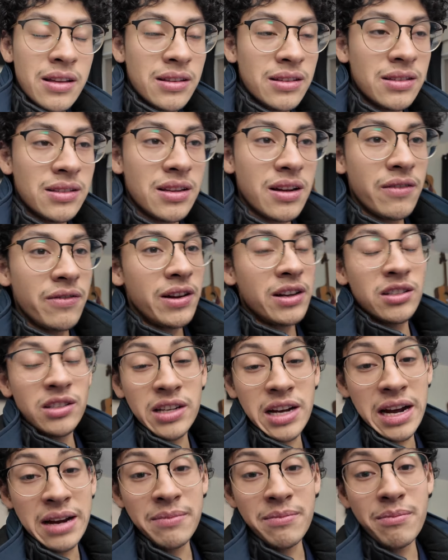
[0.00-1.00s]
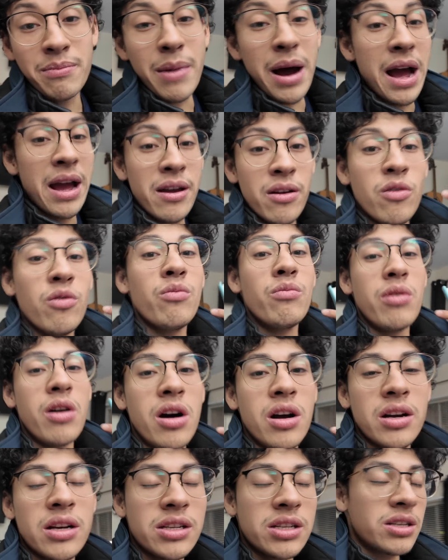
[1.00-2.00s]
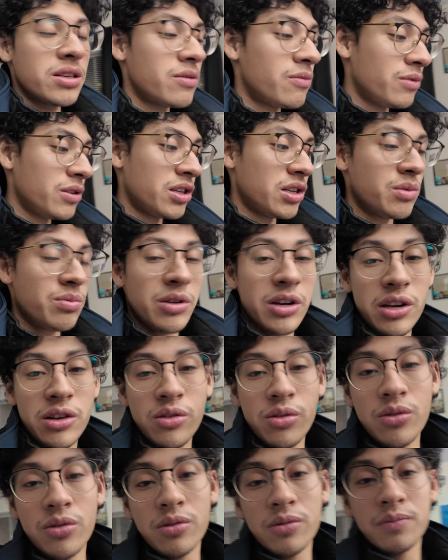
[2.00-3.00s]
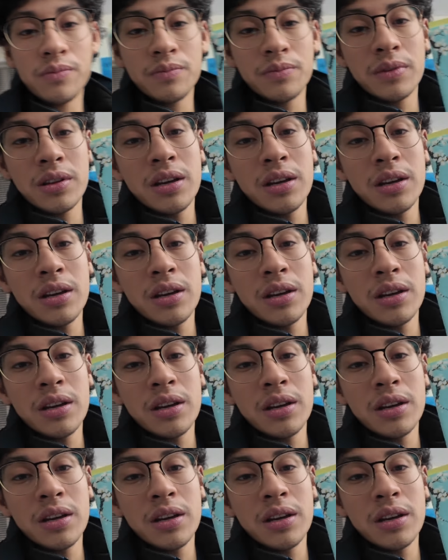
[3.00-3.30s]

stuff outside my own box, which is pretty cool.